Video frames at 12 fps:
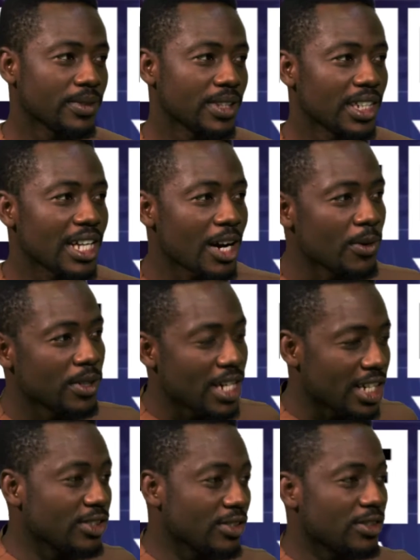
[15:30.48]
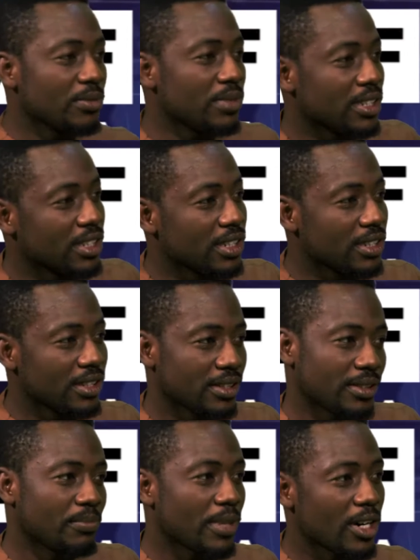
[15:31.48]
Then I used to be the
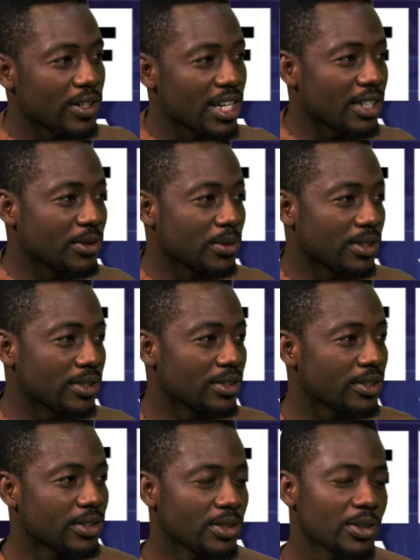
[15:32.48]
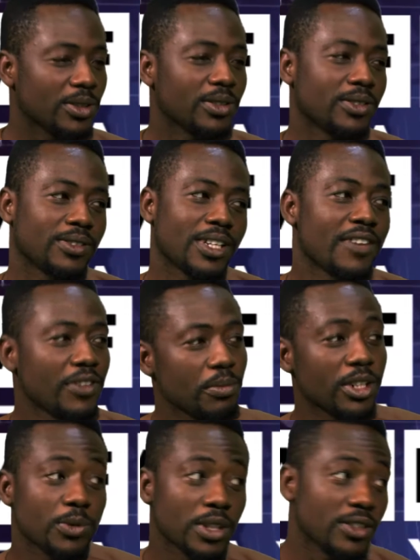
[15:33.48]
powdered one. So
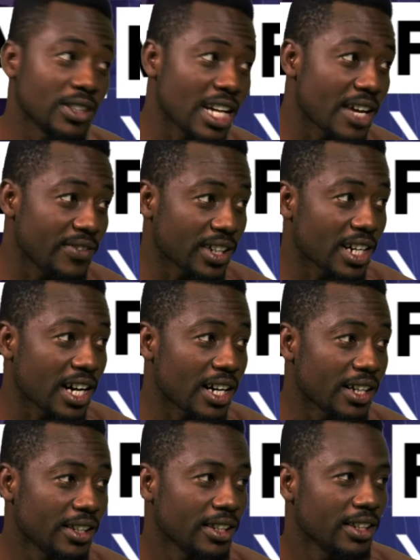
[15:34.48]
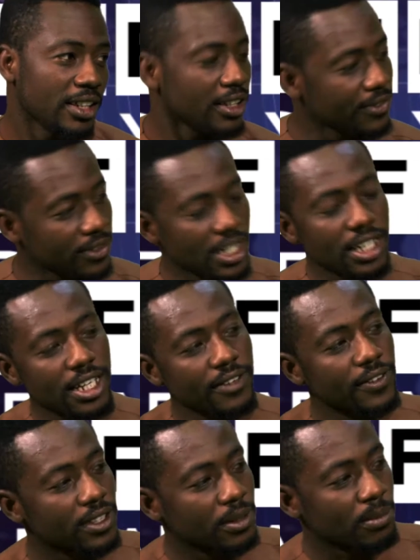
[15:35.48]
everybody want to drive a car. If you can't
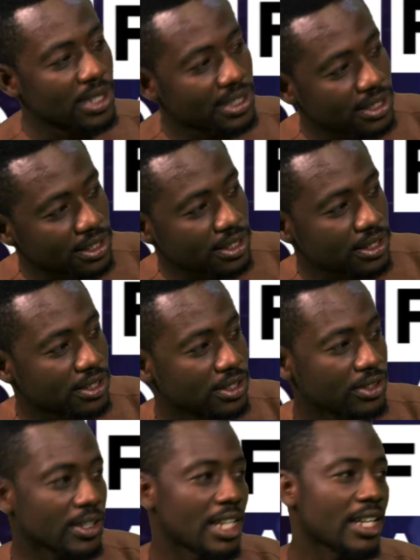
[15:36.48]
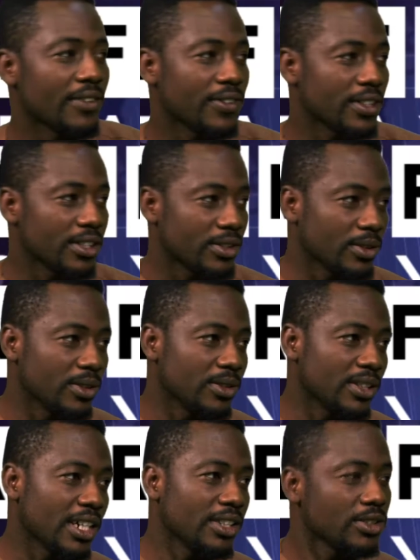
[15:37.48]
afford the Mercedes, you can afford the
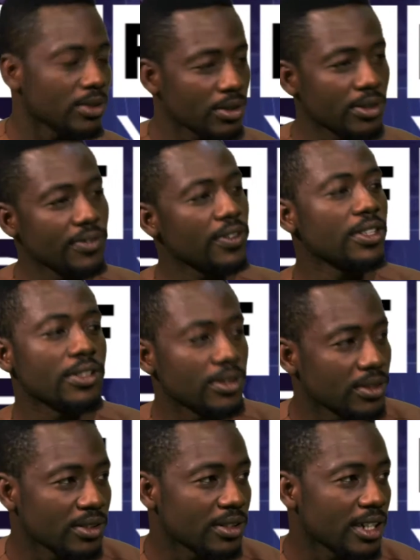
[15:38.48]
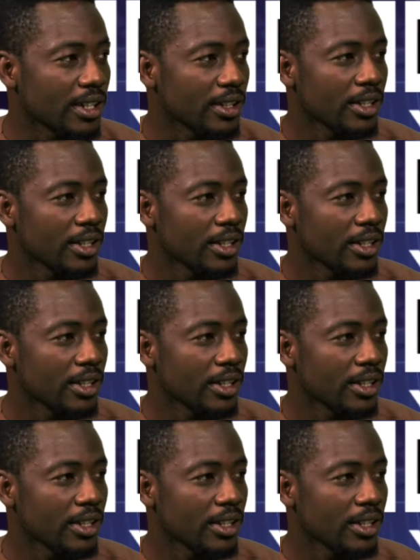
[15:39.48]
Toyota. So go for the Toyota.